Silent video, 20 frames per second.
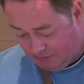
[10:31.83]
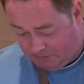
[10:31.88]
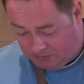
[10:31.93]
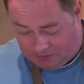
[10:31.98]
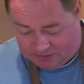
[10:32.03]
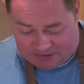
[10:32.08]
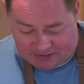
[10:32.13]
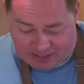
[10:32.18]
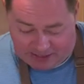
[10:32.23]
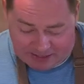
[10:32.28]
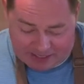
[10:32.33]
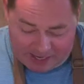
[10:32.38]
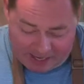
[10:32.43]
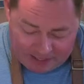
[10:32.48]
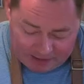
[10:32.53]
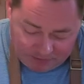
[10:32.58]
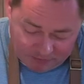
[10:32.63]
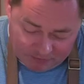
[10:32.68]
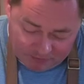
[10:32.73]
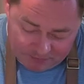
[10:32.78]
But
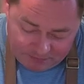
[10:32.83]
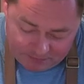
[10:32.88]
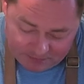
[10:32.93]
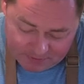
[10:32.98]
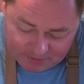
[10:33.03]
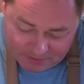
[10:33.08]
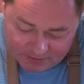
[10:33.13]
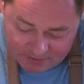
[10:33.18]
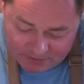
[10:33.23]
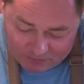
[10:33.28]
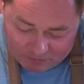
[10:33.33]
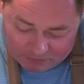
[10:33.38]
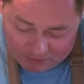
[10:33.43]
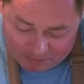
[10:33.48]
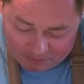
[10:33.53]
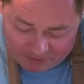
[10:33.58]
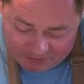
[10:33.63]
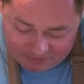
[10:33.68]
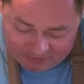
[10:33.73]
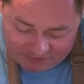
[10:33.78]
again, one
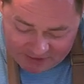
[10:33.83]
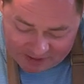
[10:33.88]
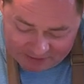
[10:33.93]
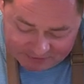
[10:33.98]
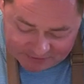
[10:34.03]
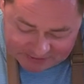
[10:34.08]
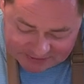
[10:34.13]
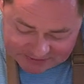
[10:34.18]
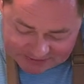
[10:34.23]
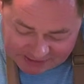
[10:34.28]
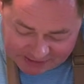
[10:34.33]
of my favorites is